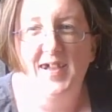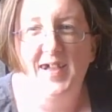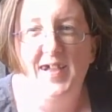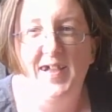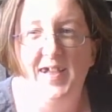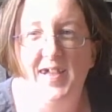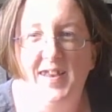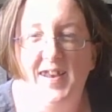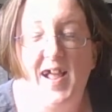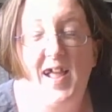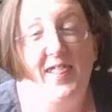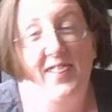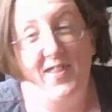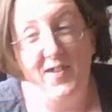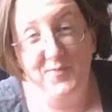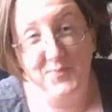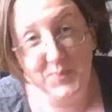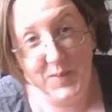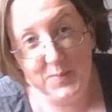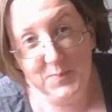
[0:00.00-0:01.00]
And I
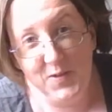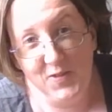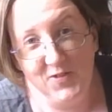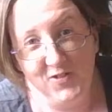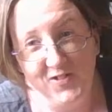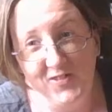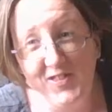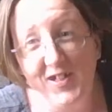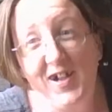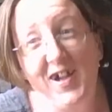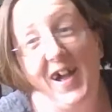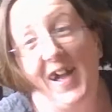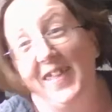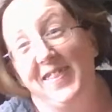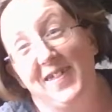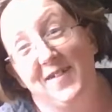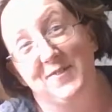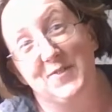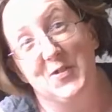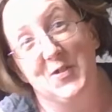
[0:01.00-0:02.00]
love my mother-in-law. I
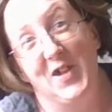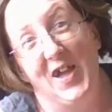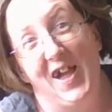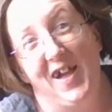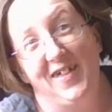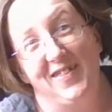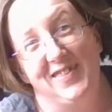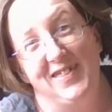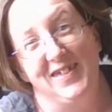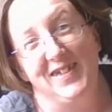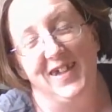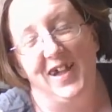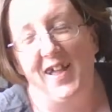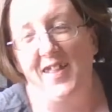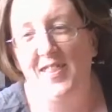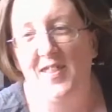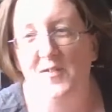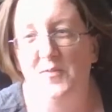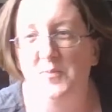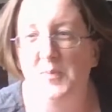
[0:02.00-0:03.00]
love you, Kathy. I
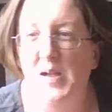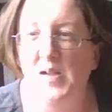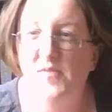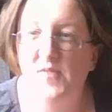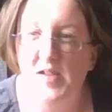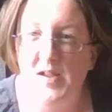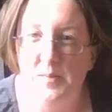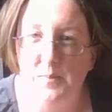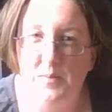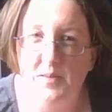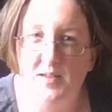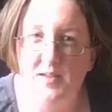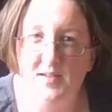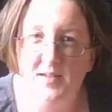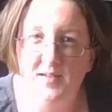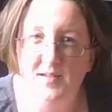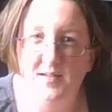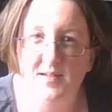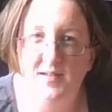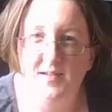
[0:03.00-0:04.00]
love my
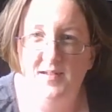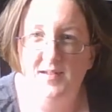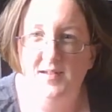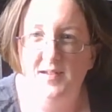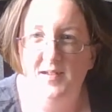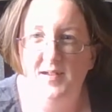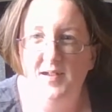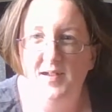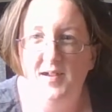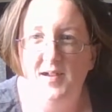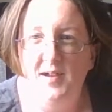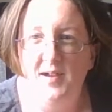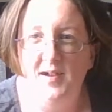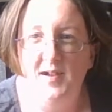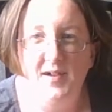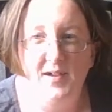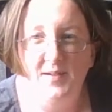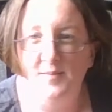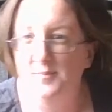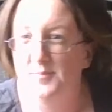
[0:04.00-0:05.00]
family.
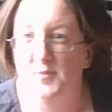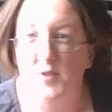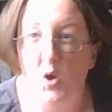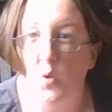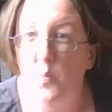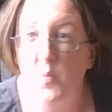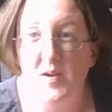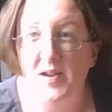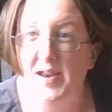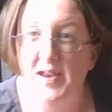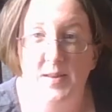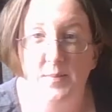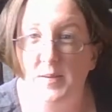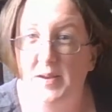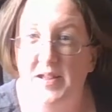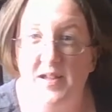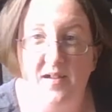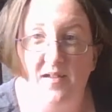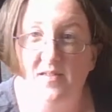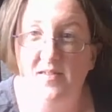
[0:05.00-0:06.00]
Don't want
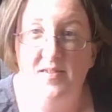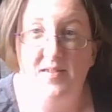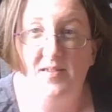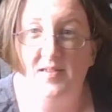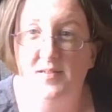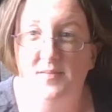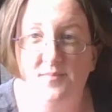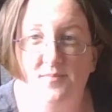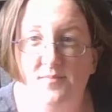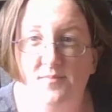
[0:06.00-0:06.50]
anybody else.